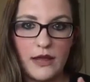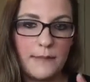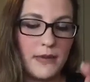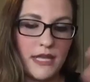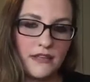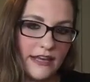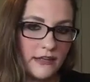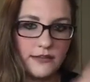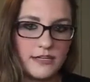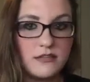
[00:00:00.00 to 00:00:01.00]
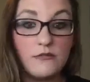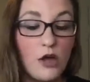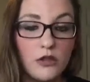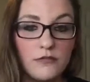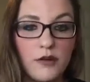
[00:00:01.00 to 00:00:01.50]
I made like a list of
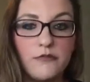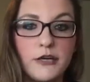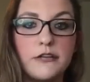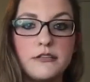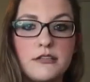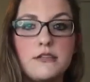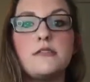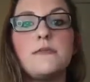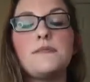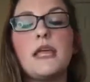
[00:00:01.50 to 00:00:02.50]
all of our fragrances,